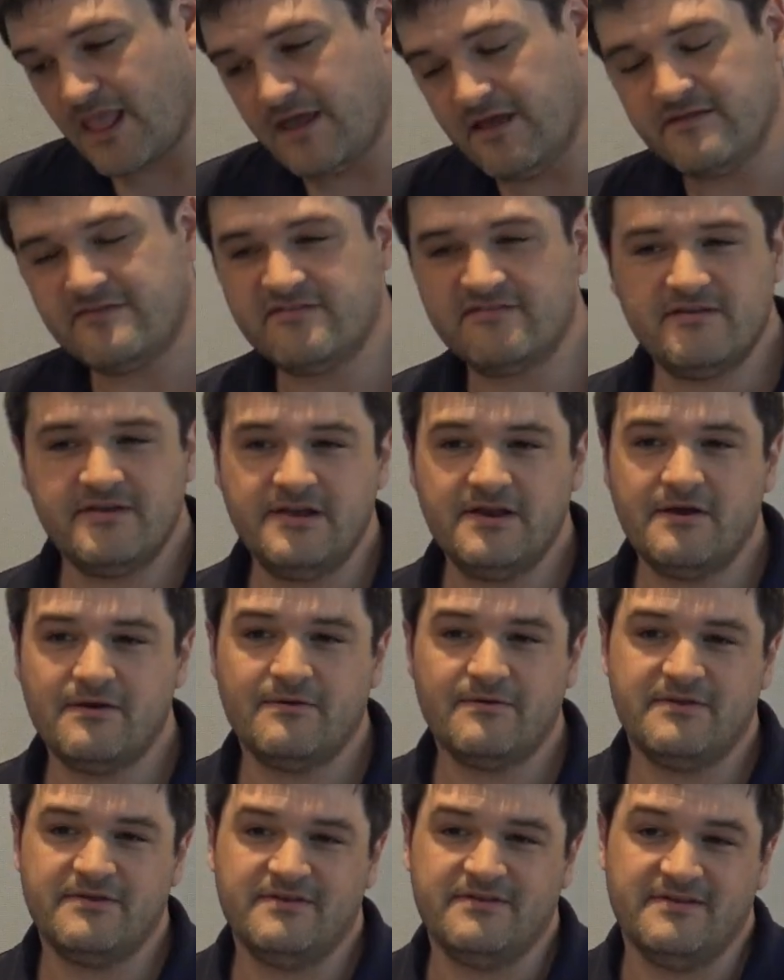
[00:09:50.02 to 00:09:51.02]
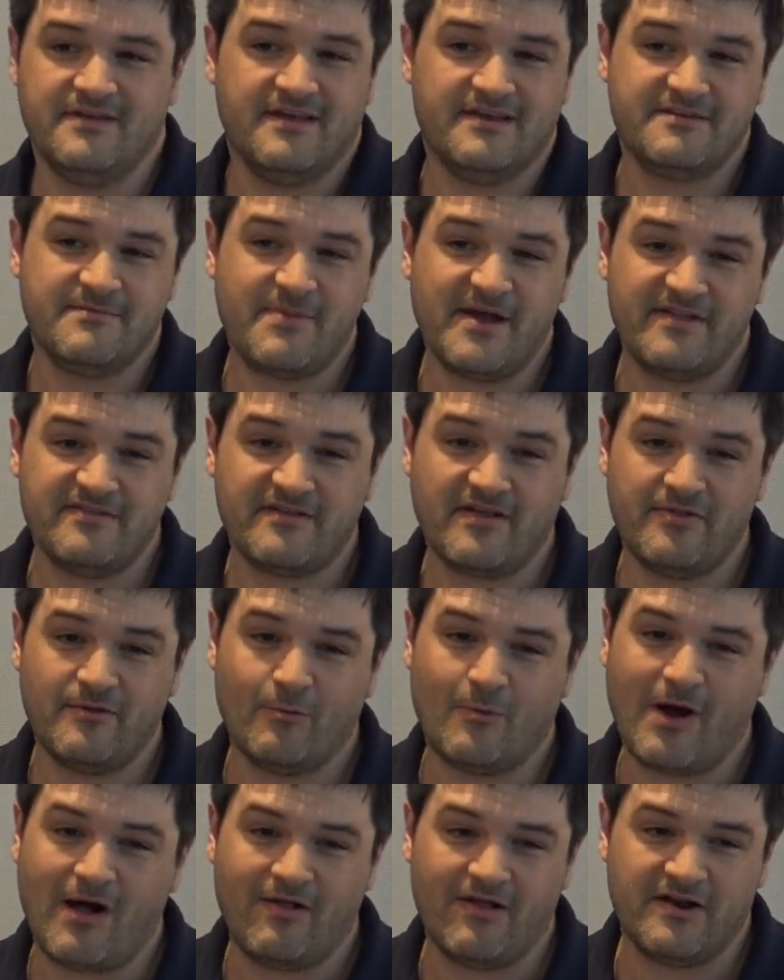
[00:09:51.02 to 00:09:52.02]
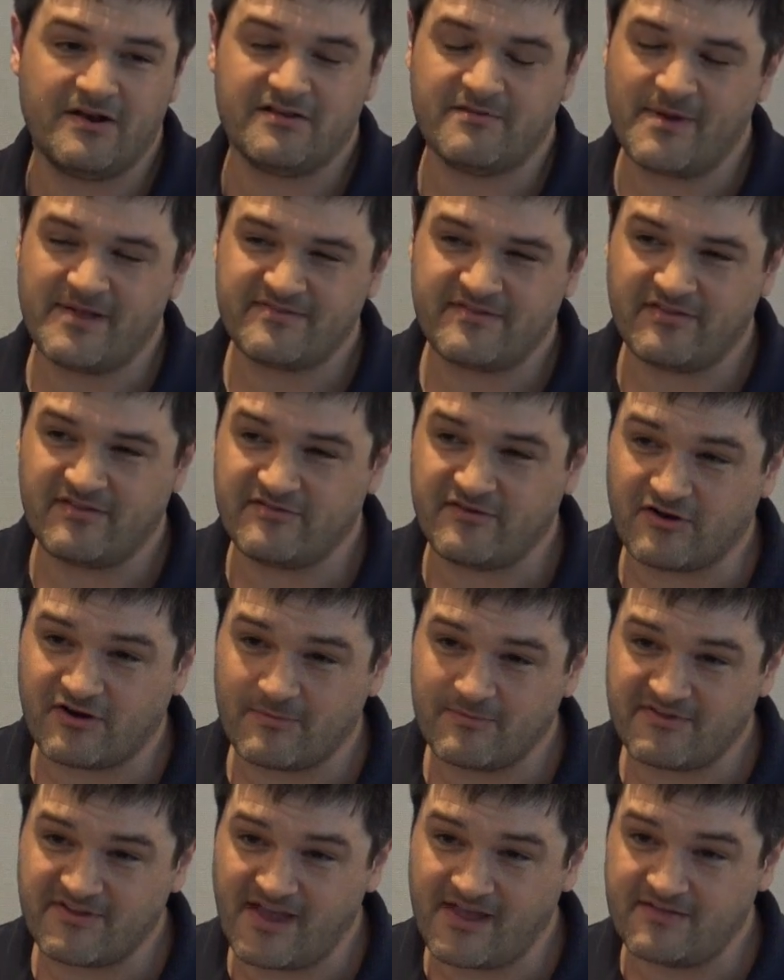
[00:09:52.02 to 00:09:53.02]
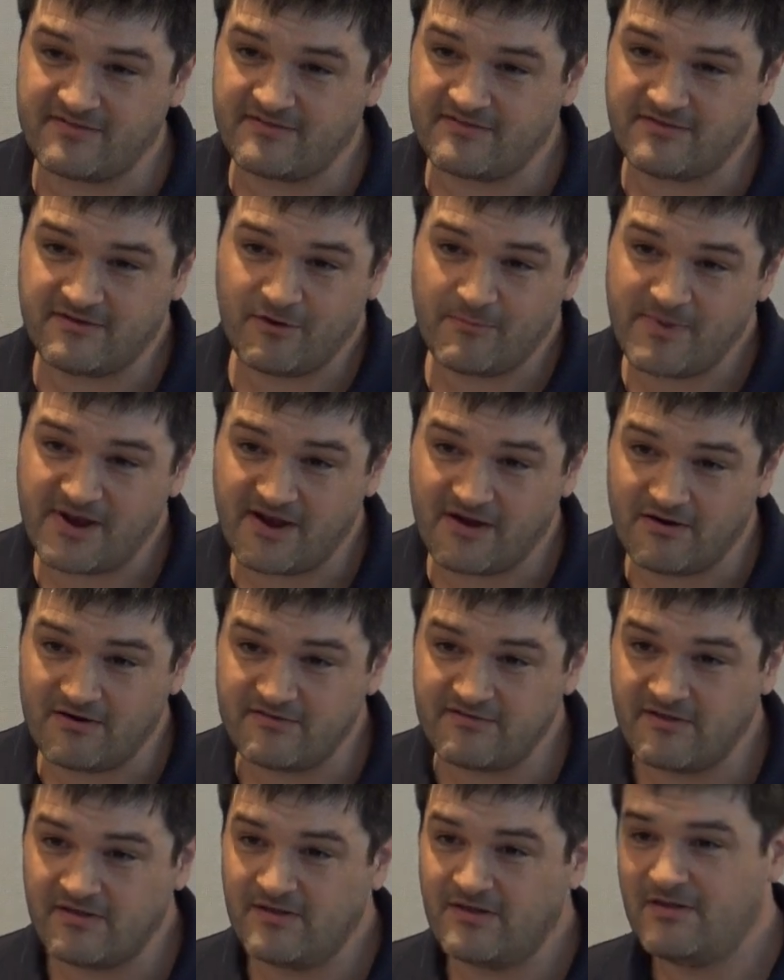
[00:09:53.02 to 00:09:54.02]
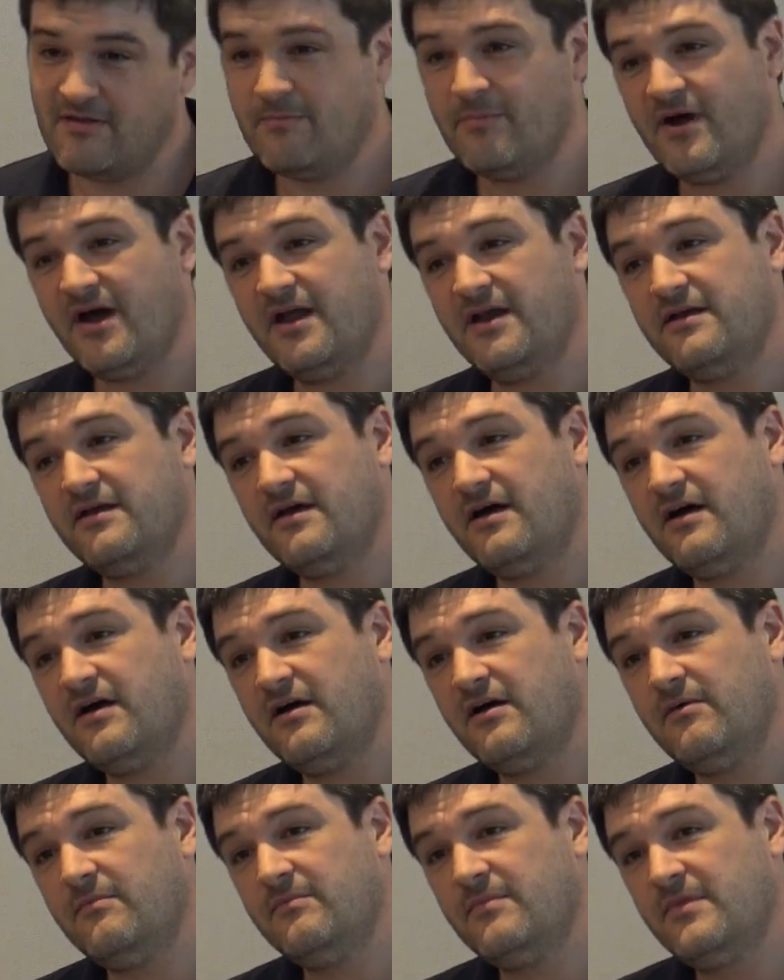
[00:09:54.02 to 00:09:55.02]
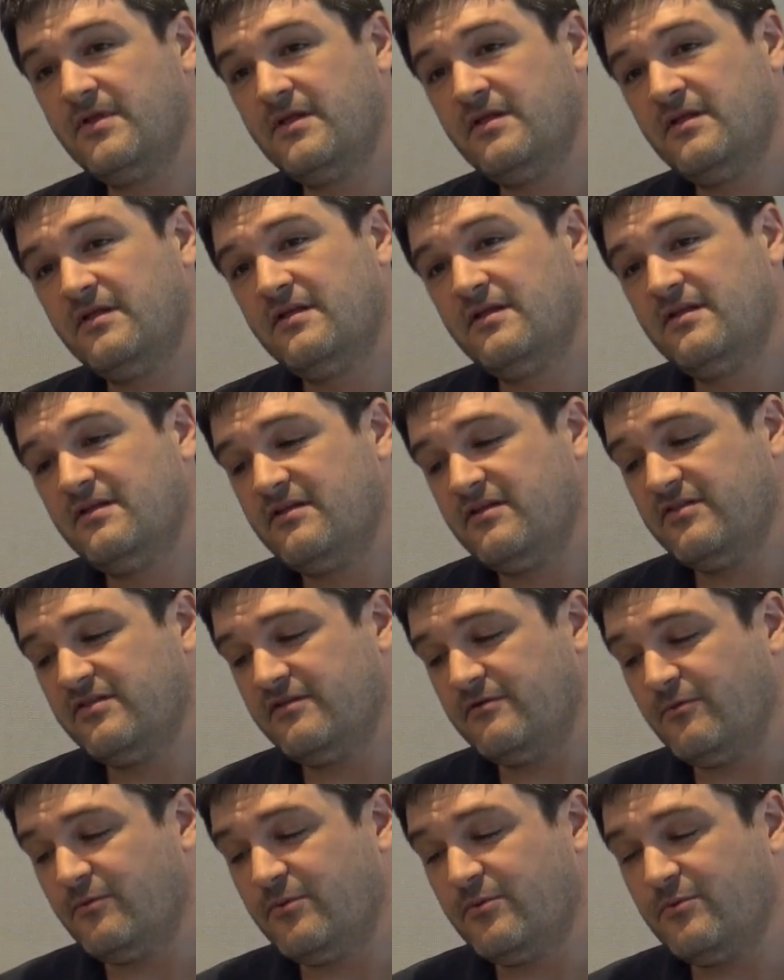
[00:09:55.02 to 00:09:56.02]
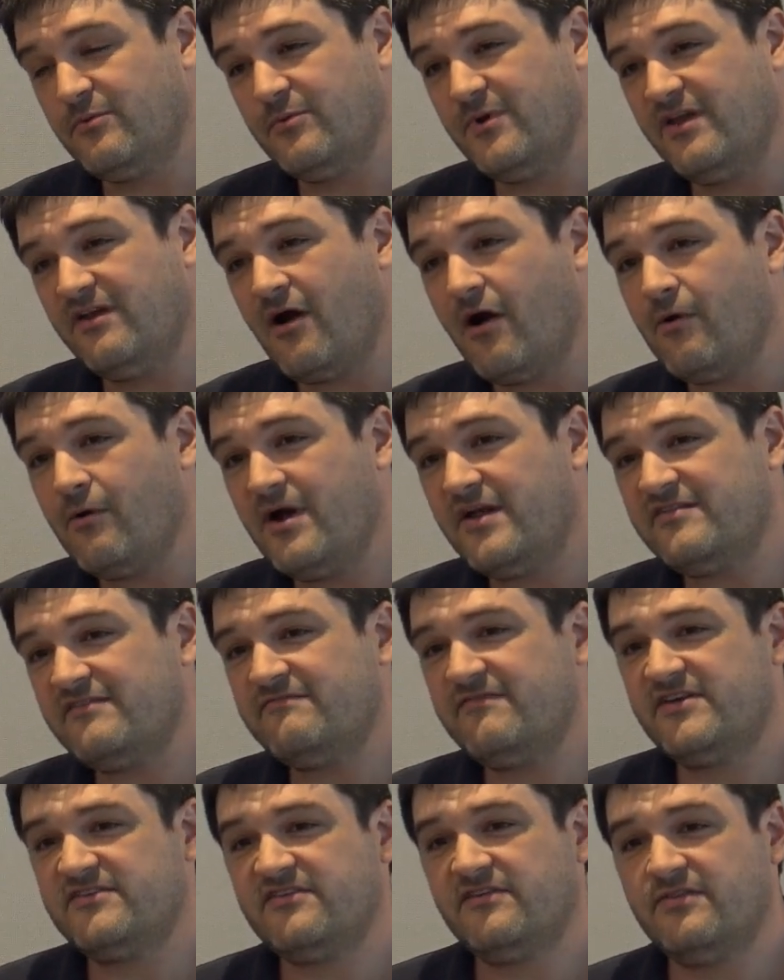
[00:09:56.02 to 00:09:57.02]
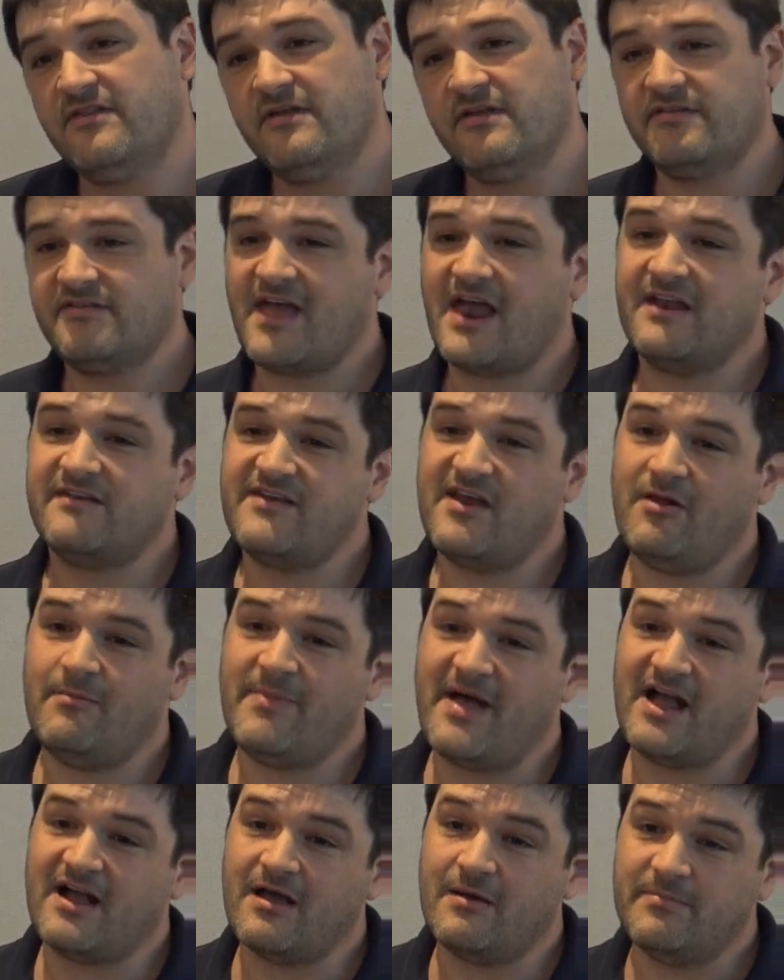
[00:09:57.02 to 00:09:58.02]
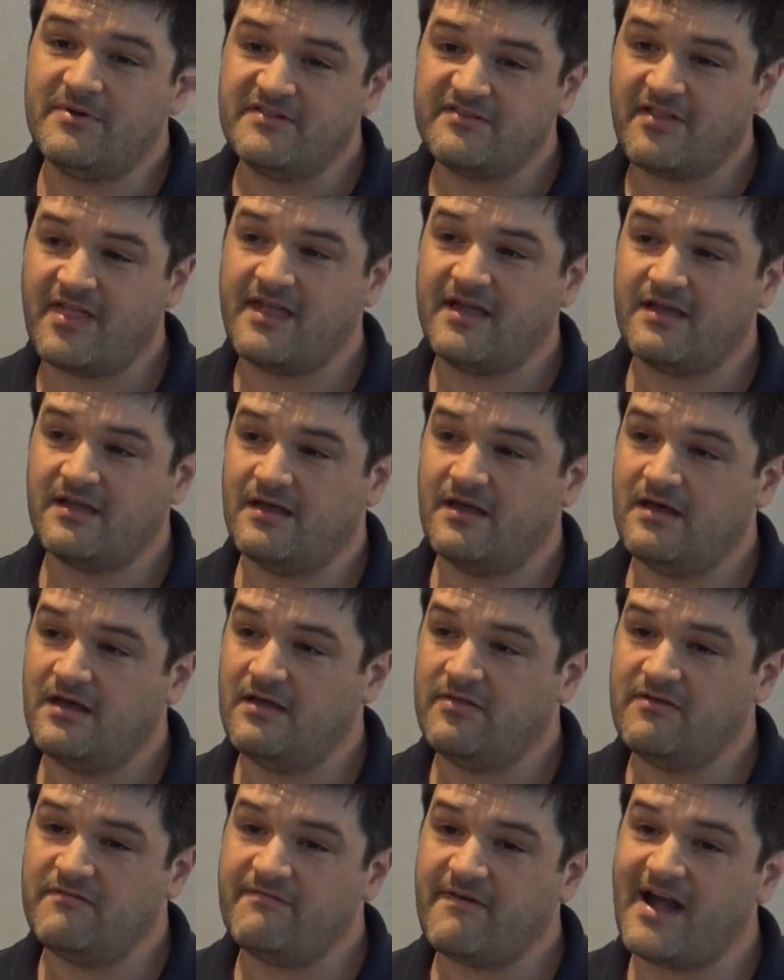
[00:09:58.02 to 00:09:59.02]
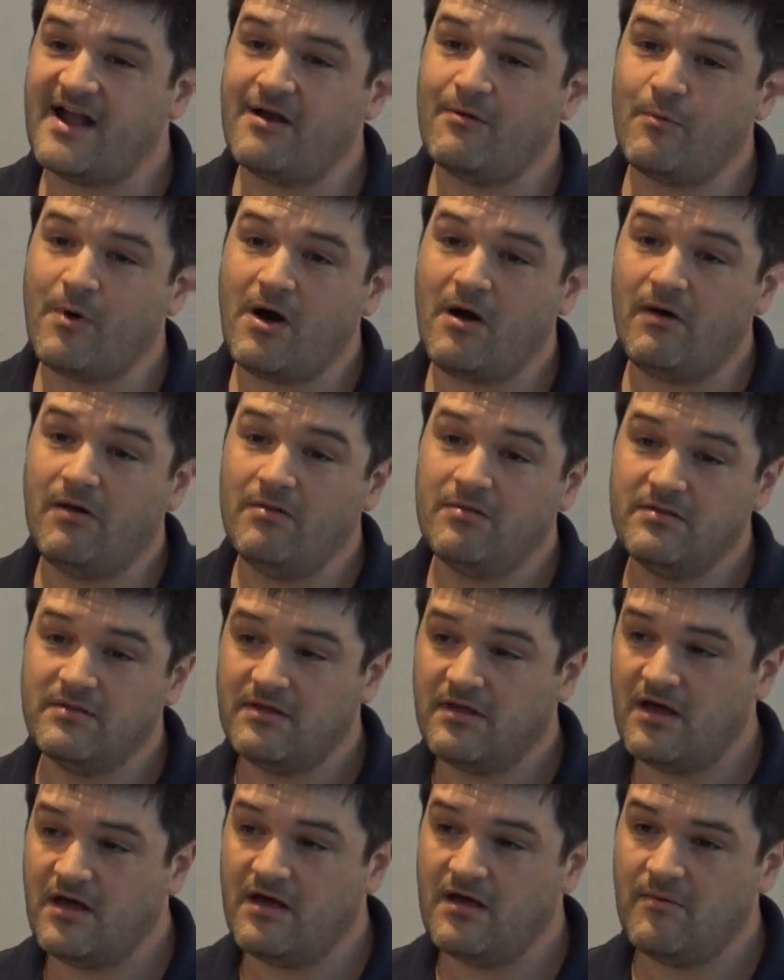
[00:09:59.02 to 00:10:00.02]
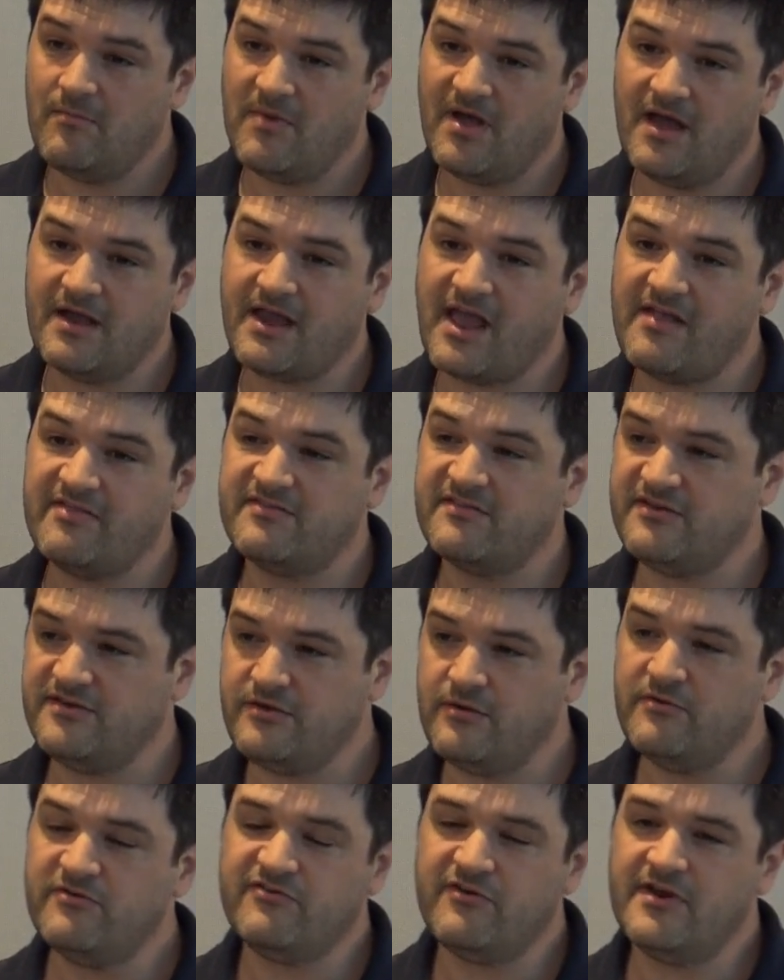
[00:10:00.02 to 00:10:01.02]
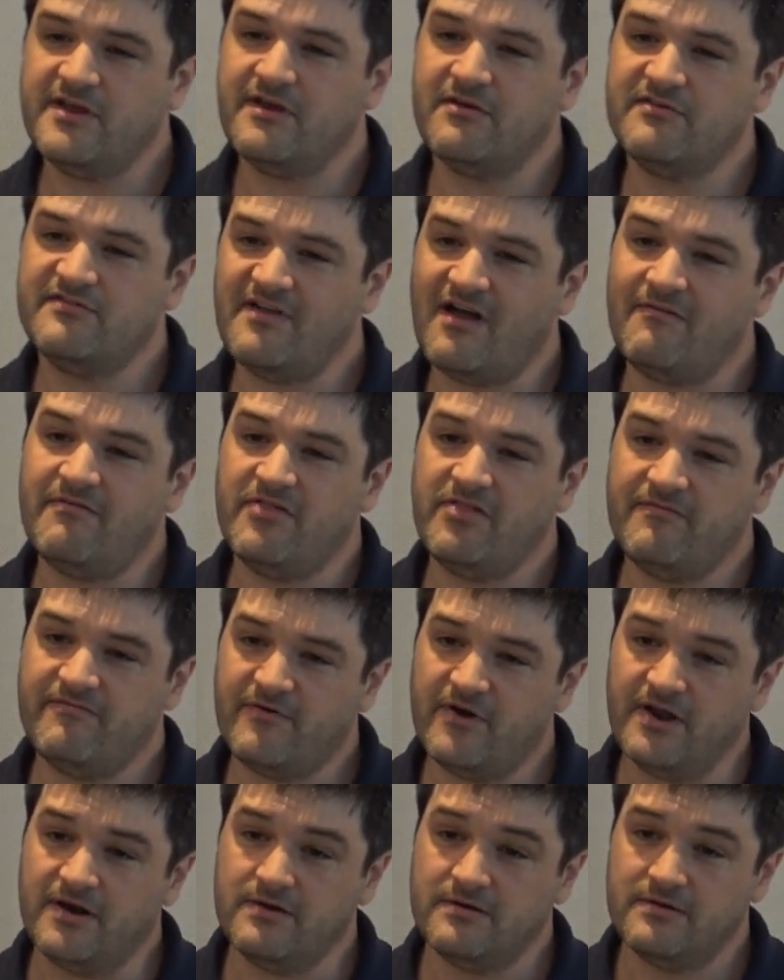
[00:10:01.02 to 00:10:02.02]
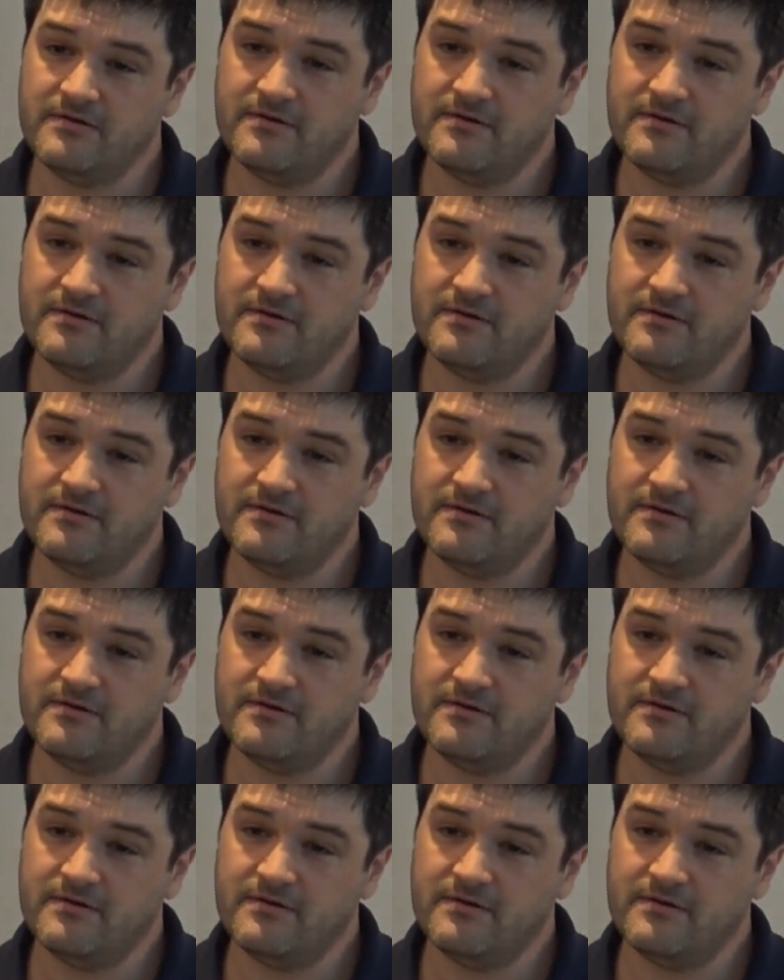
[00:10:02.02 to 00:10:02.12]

it's it depends on the wallet, it depends on the circumstance, your peers, but we always envision the static channel backup as like the firewall against you shooting yourself in the foot.